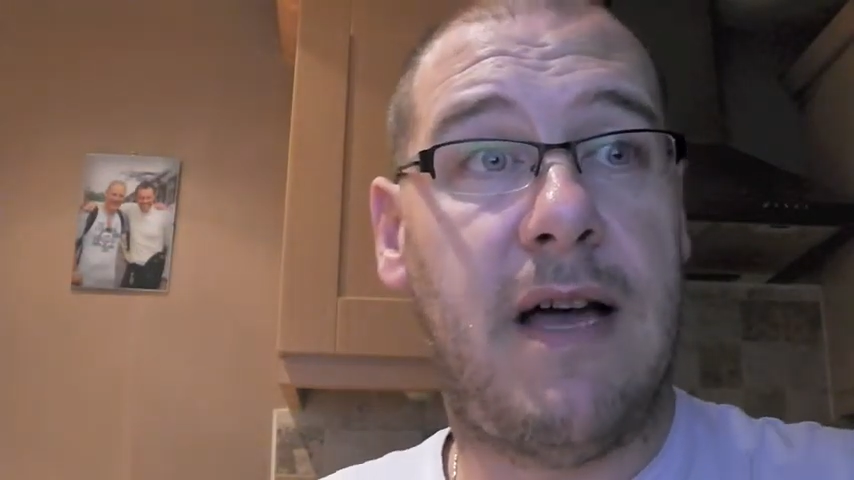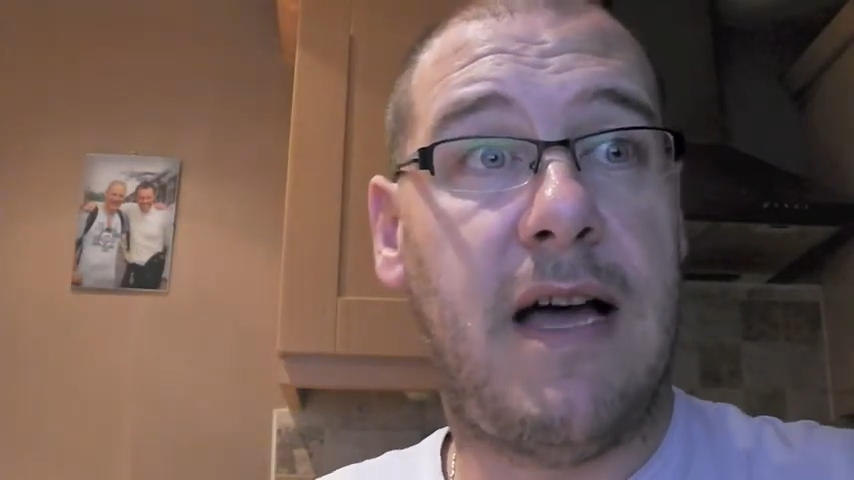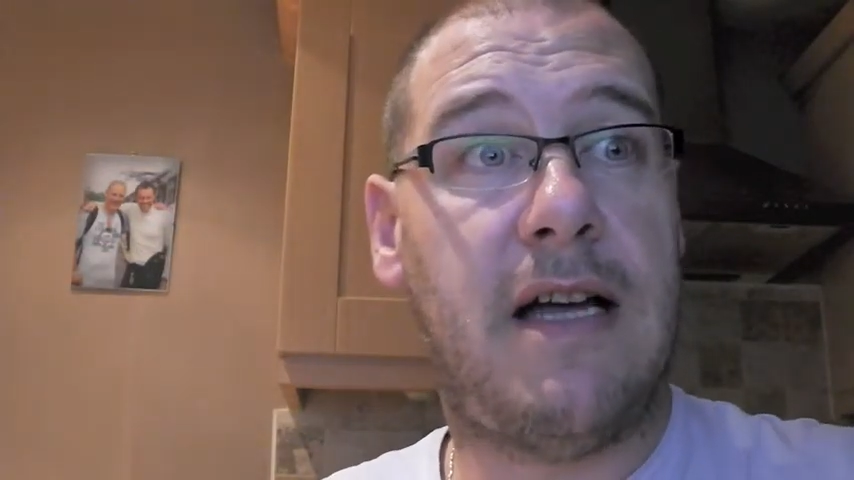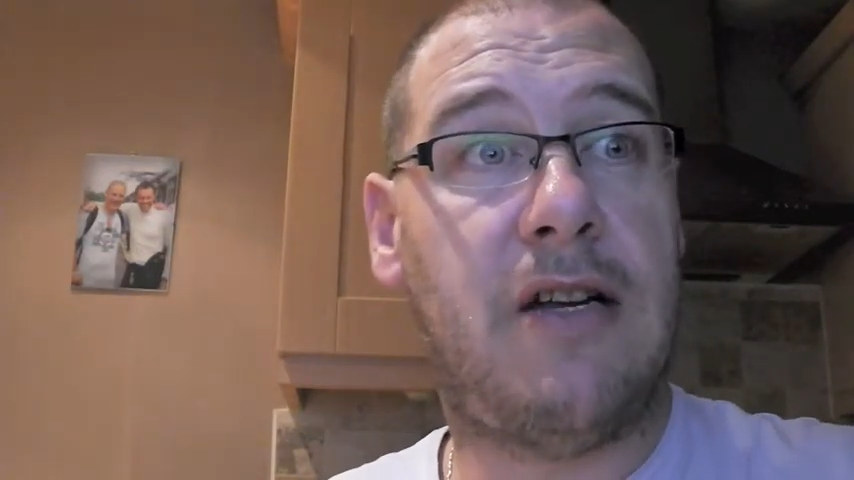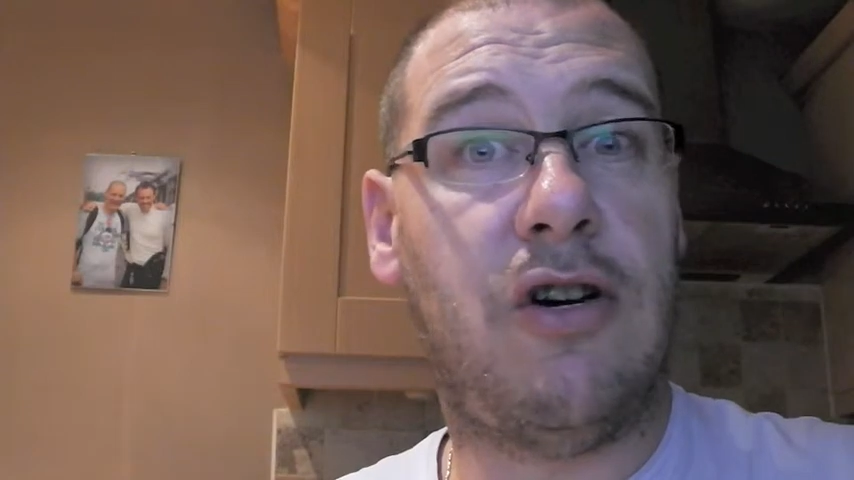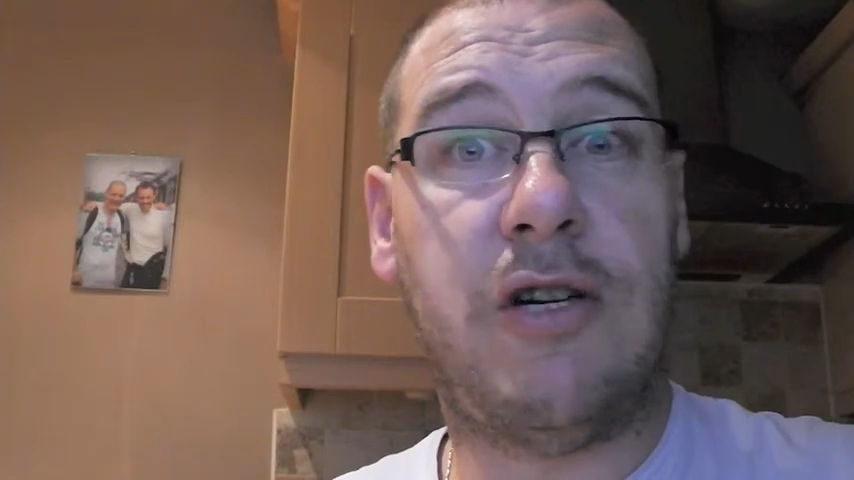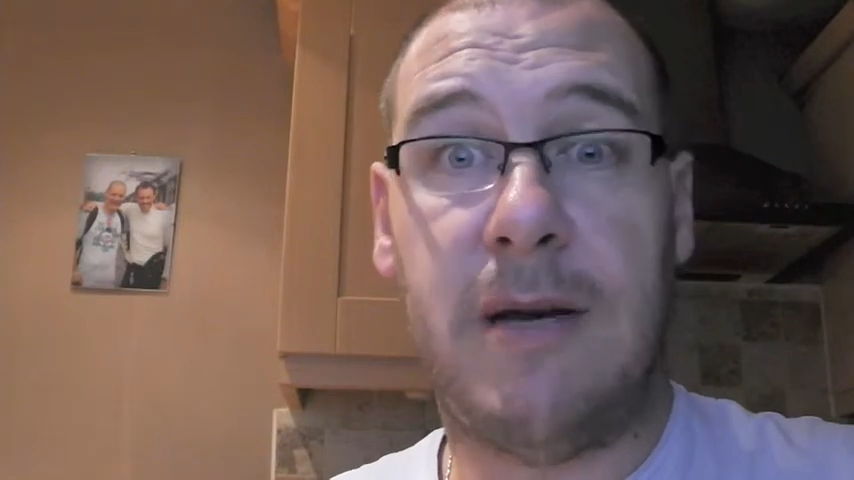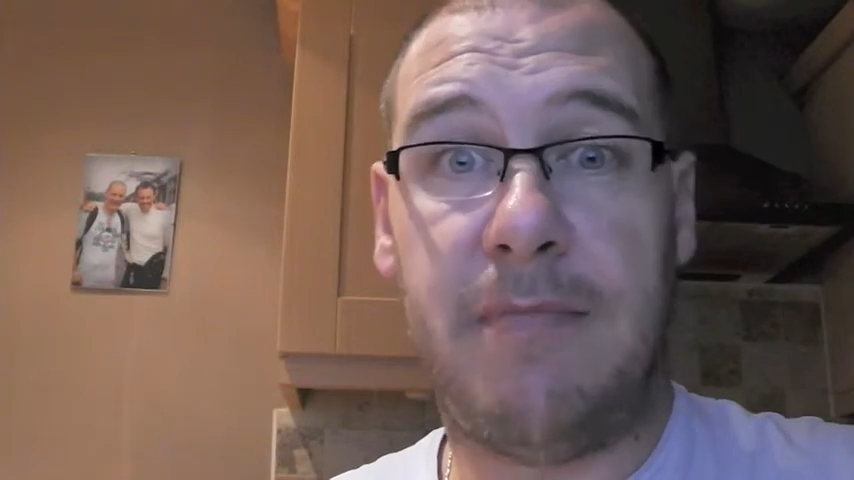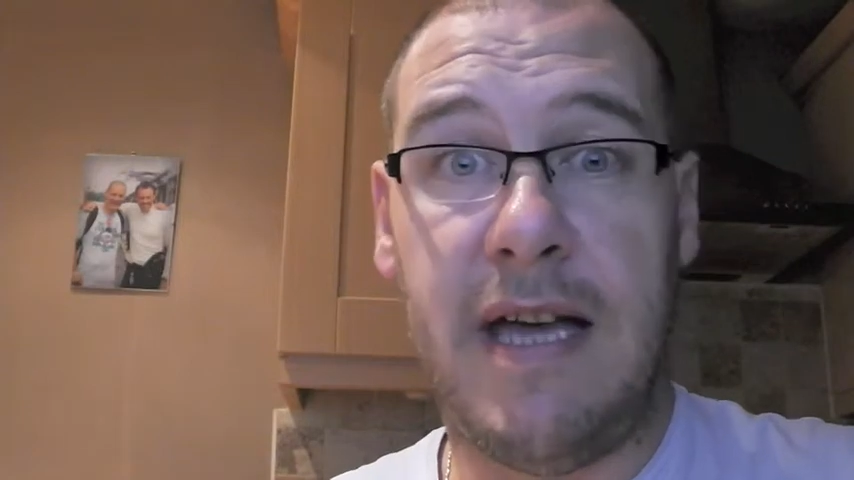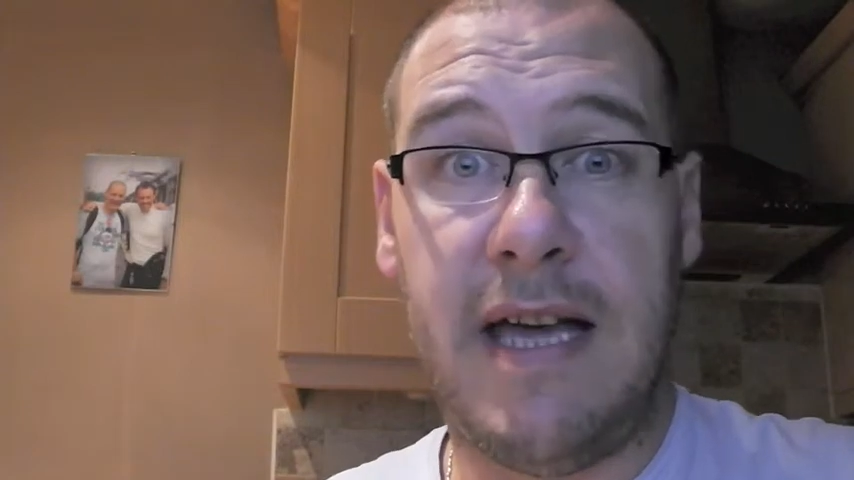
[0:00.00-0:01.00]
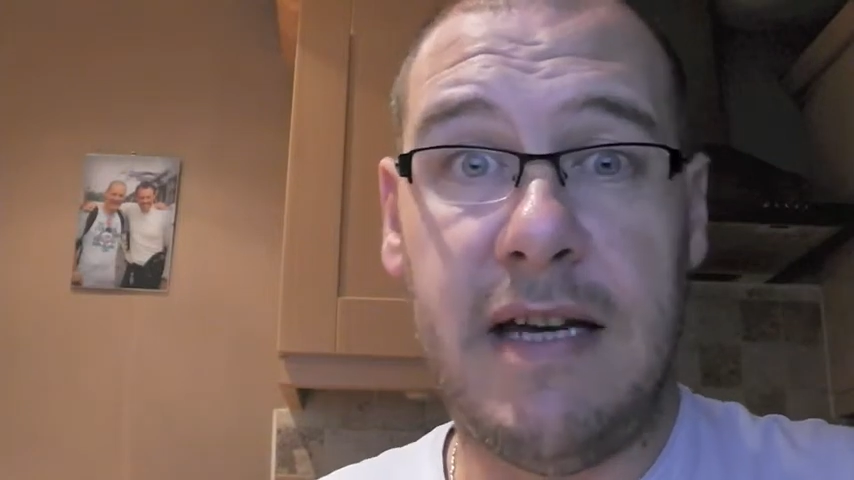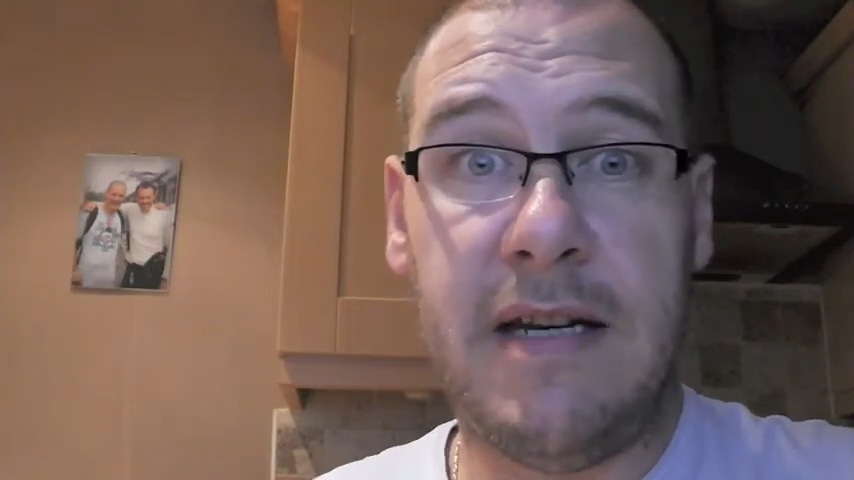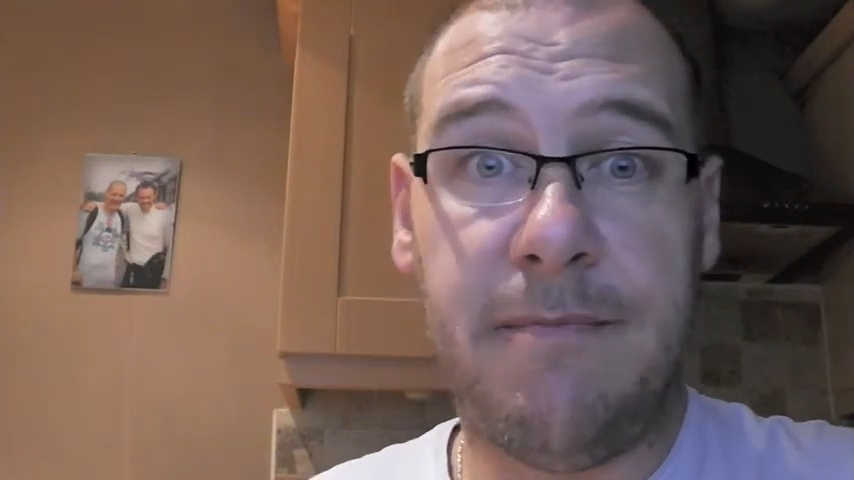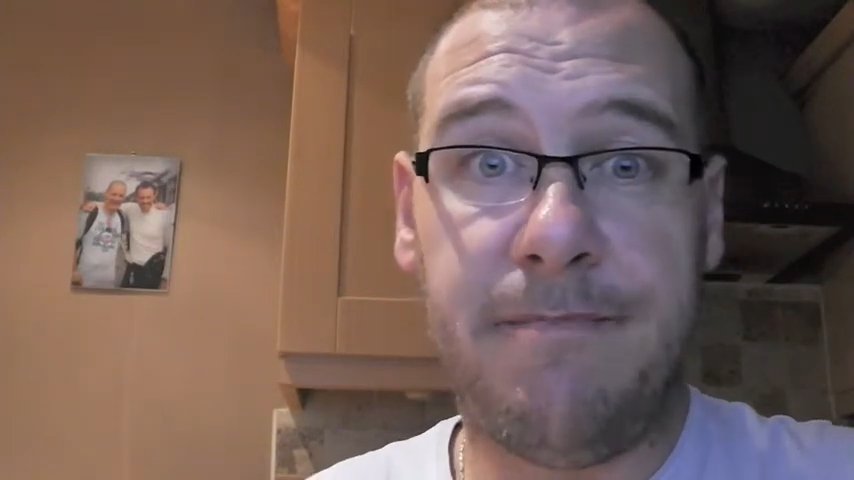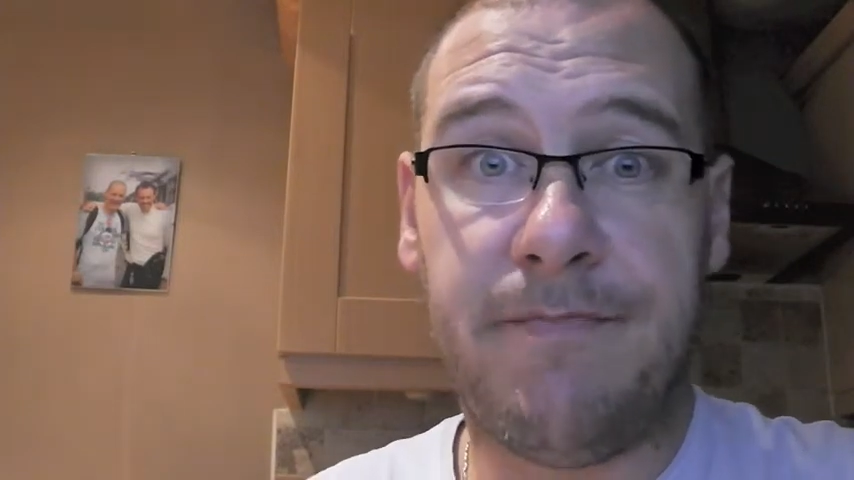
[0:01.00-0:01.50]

had underpaid